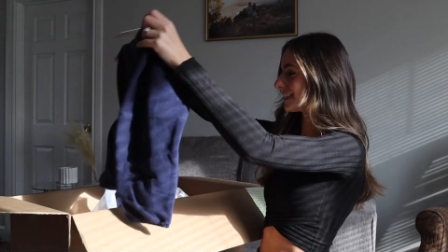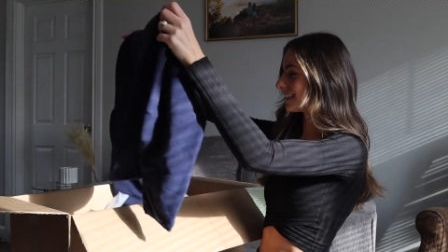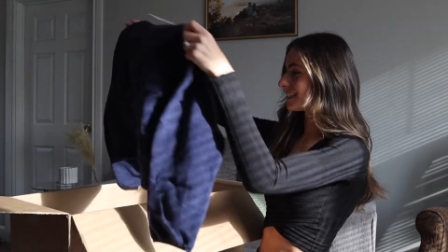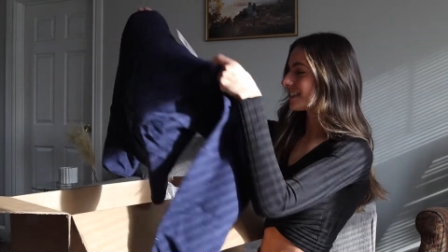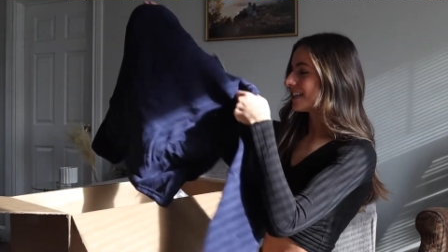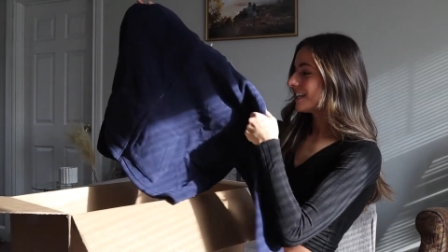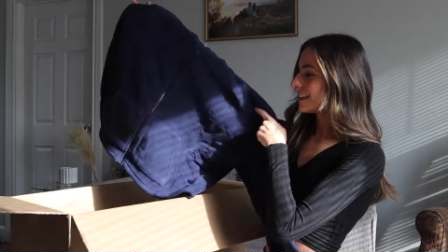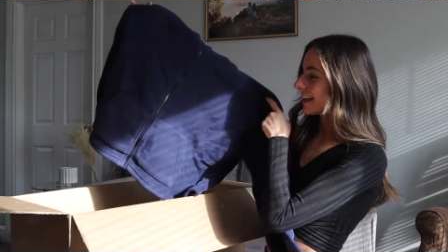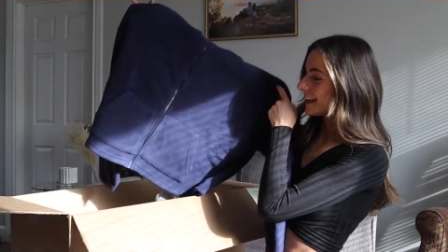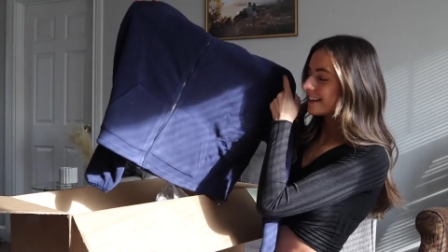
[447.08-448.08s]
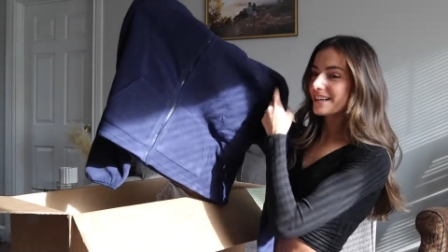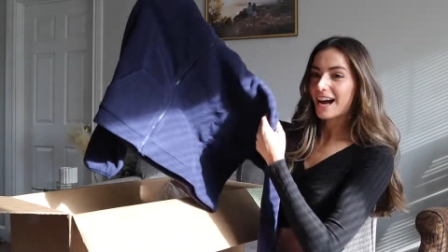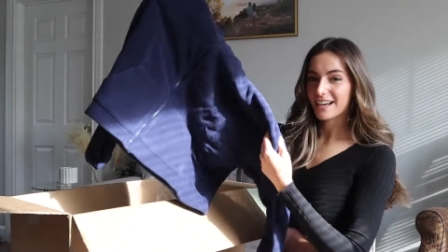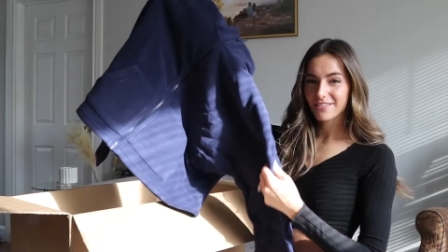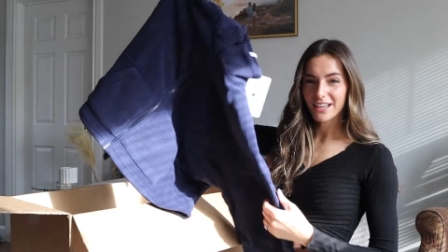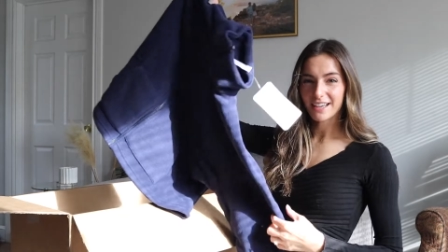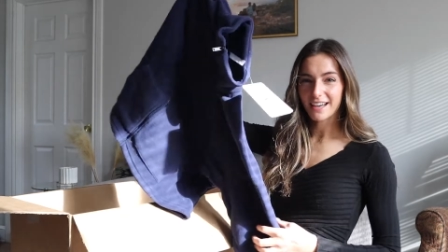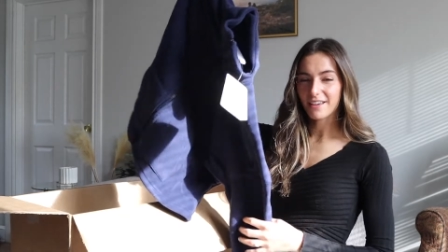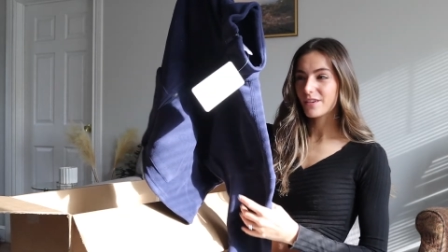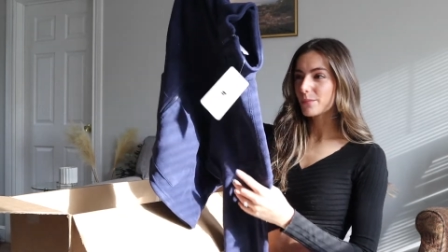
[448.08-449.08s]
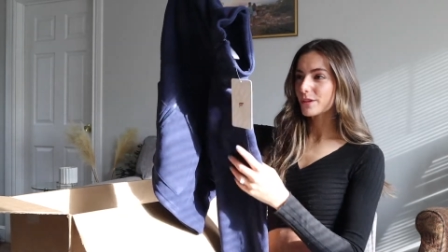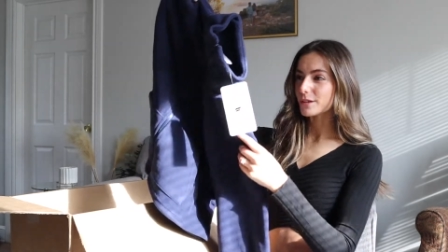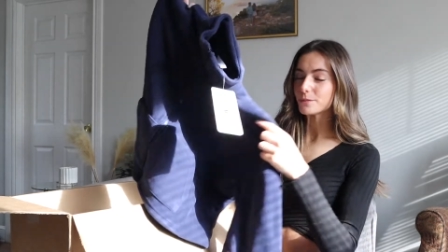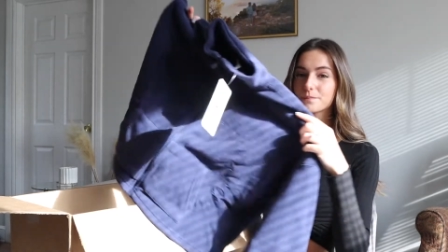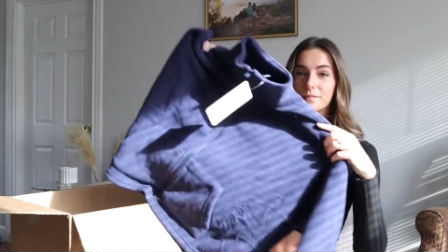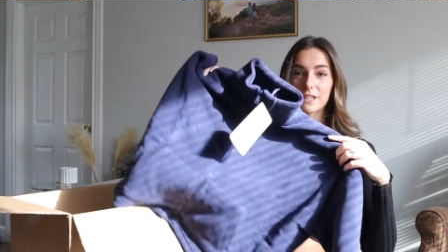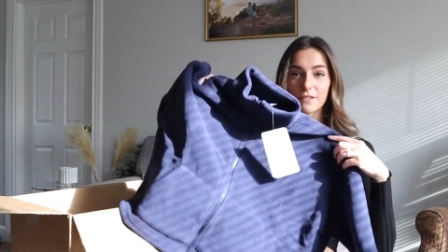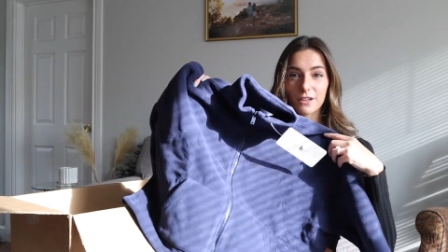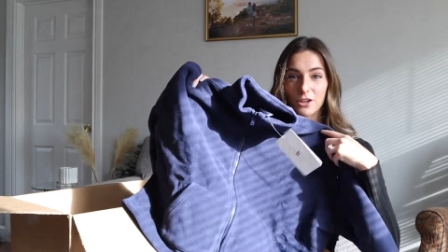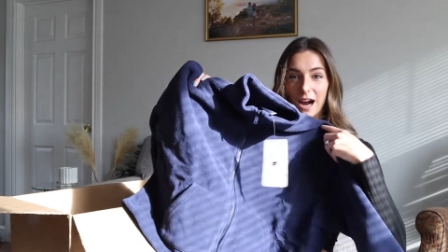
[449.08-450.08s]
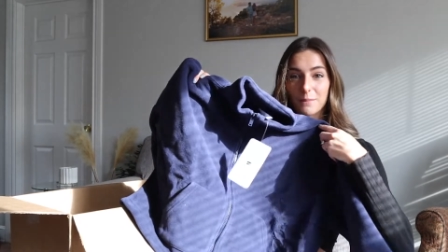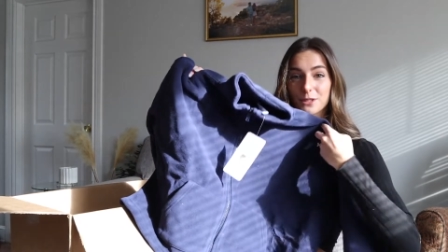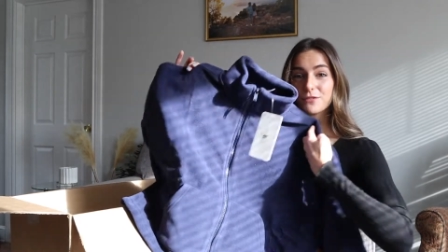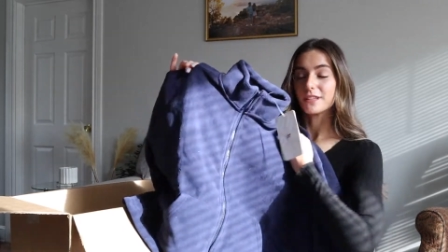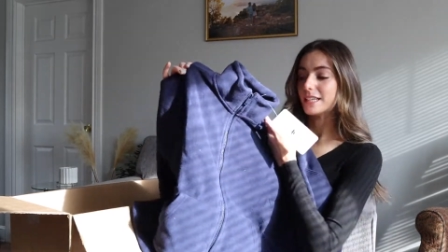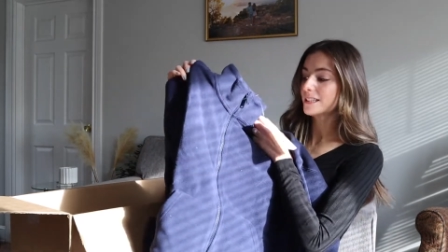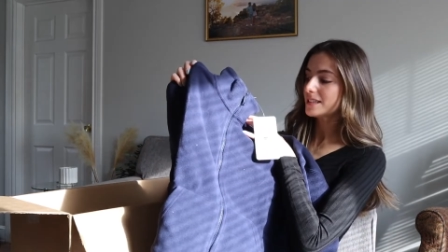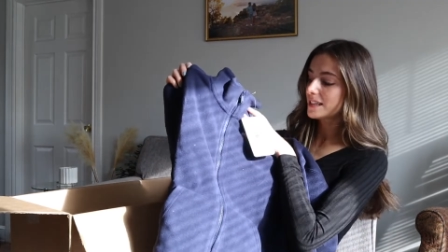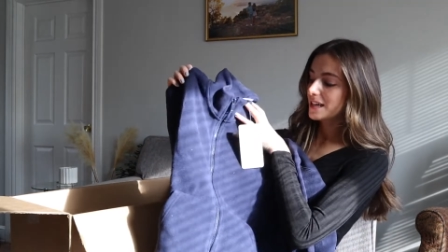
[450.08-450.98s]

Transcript: this, like, kind of like a navy blue cropped fleece.